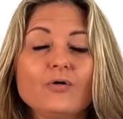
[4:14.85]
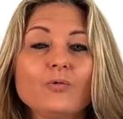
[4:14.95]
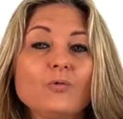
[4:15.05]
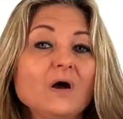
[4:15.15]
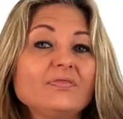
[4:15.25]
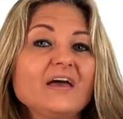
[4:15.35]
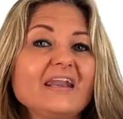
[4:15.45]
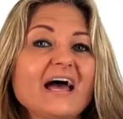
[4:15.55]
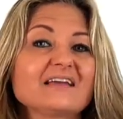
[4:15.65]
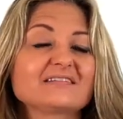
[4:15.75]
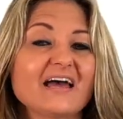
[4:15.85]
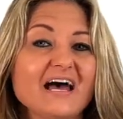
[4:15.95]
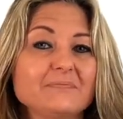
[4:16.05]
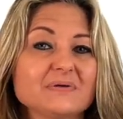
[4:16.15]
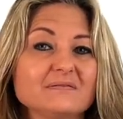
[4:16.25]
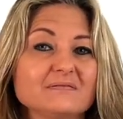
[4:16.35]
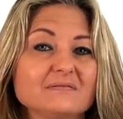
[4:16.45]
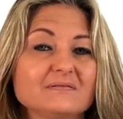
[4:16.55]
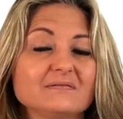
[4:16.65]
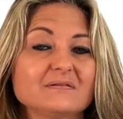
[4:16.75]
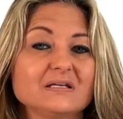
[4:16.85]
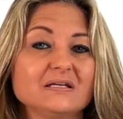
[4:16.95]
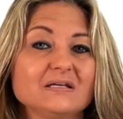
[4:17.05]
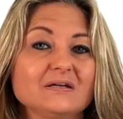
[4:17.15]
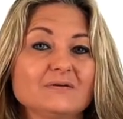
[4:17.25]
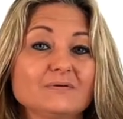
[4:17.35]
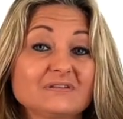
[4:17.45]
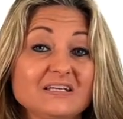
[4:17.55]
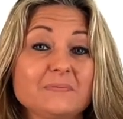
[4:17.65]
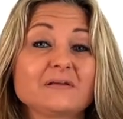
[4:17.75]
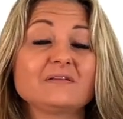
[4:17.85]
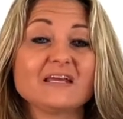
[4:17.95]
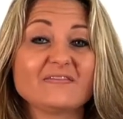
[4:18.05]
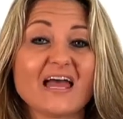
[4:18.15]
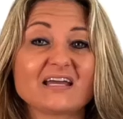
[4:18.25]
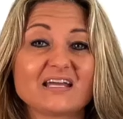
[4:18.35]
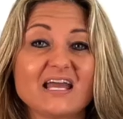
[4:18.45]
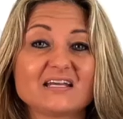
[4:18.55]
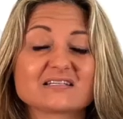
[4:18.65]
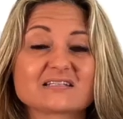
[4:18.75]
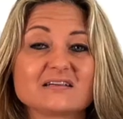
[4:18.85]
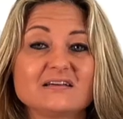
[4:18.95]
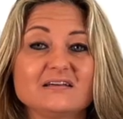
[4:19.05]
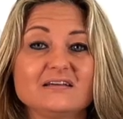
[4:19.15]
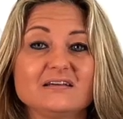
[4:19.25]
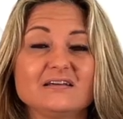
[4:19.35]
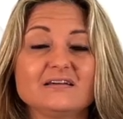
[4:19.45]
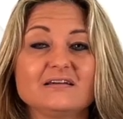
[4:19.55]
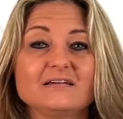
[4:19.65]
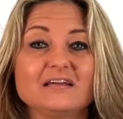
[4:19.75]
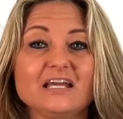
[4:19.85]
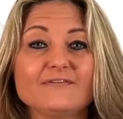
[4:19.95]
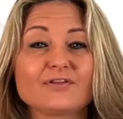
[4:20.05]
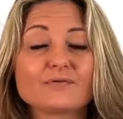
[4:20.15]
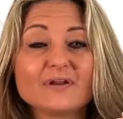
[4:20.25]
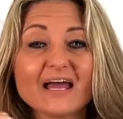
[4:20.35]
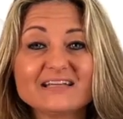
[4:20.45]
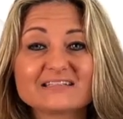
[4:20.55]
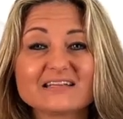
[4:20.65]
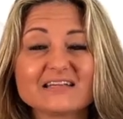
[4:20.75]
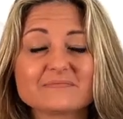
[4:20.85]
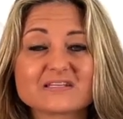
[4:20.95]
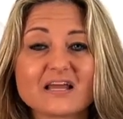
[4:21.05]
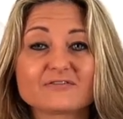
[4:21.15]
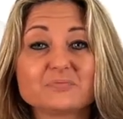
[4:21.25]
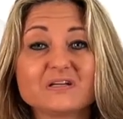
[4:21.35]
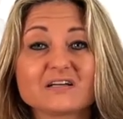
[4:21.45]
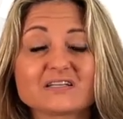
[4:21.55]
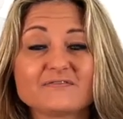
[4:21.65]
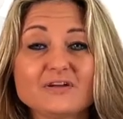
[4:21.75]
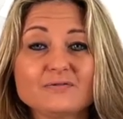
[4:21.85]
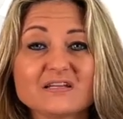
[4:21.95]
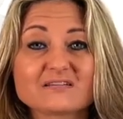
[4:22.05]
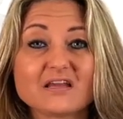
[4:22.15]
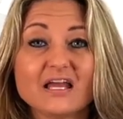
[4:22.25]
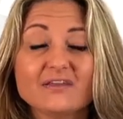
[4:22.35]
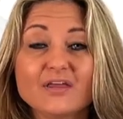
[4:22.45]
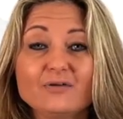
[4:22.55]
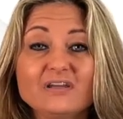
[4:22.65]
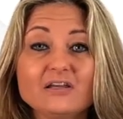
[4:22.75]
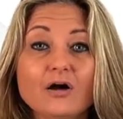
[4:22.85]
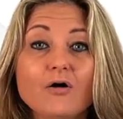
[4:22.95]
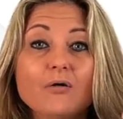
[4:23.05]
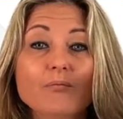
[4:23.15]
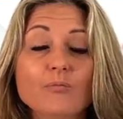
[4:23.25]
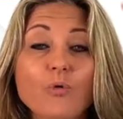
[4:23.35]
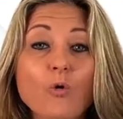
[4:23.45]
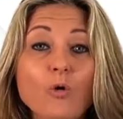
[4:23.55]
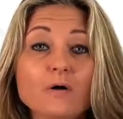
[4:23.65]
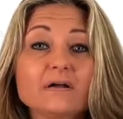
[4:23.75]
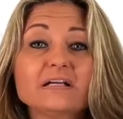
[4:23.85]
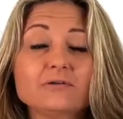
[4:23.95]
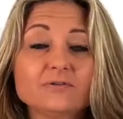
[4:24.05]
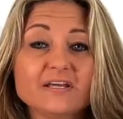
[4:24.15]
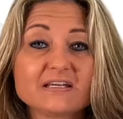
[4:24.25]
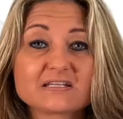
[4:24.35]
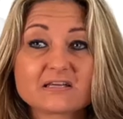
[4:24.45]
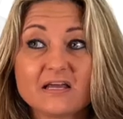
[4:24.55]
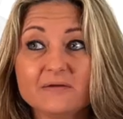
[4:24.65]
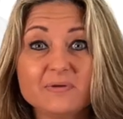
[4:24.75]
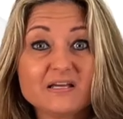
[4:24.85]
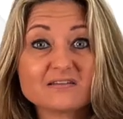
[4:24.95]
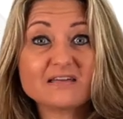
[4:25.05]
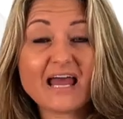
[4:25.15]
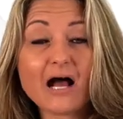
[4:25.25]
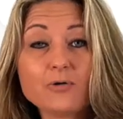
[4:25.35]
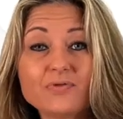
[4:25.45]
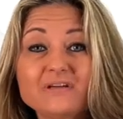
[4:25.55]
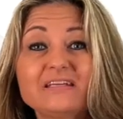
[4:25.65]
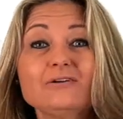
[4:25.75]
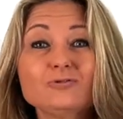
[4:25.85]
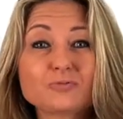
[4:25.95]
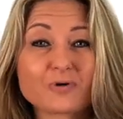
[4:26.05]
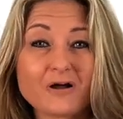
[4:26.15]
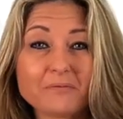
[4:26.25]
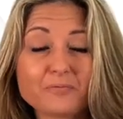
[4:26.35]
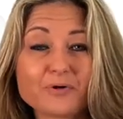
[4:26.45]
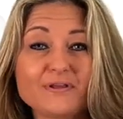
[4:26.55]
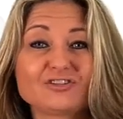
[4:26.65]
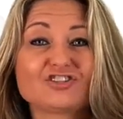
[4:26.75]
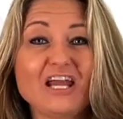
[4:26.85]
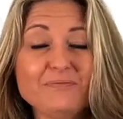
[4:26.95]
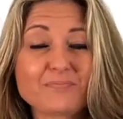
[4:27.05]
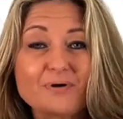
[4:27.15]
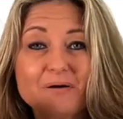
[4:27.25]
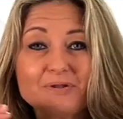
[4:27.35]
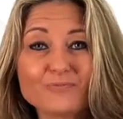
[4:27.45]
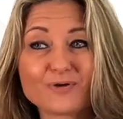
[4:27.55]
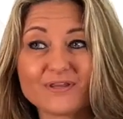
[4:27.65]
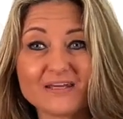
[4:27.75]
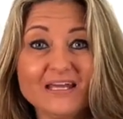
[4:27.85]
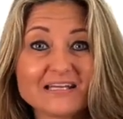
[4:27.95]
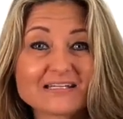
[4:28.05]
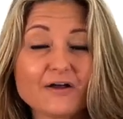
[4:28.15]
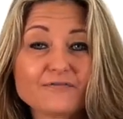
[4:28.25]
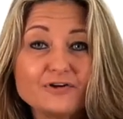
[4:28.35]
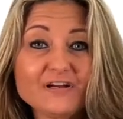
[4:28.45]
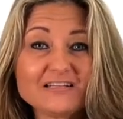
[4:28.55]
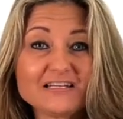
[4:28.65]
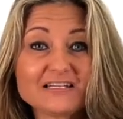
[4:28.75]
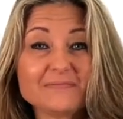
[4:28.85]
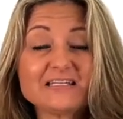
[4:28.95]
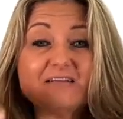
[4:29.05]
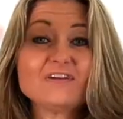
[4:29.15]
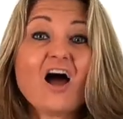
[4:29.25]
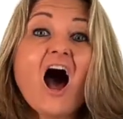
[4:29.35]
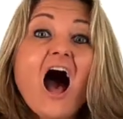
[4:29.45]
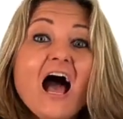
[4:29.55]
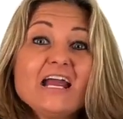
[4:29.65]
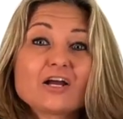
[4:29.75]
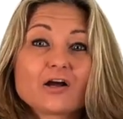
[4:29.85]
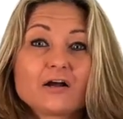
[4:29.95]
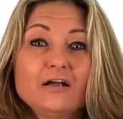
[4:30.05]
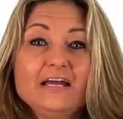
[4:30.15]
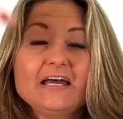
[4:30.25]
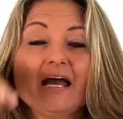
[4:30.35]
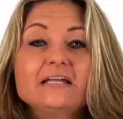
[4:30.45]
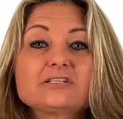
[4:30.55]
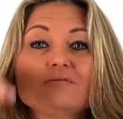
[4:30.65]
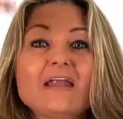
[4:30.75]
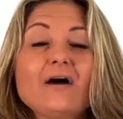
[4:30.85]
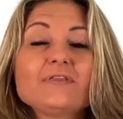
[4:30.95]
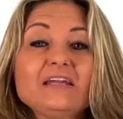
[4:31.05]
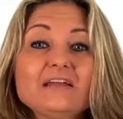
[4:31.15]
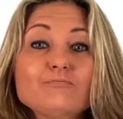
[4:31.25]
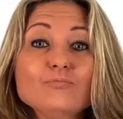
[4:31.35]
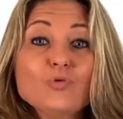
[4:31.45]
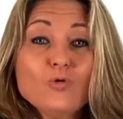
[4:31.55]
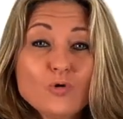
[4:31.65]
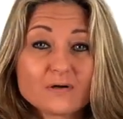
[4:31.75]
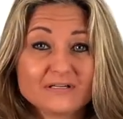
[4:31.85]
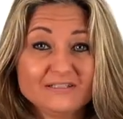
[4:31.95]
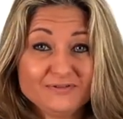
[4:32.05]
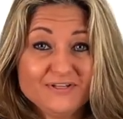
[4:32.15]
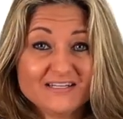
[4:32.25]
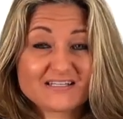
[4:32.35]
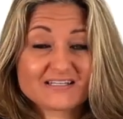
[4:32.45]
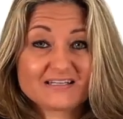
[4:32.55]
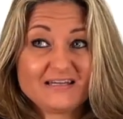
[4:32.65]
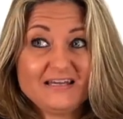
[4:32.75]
What then has to happen? Well, typically in that case, if they're nice to themselves because of illness, they'll need more illness, because now the guilt problem or the shame problem or the self-criticism is even higher. And so now they need more illness.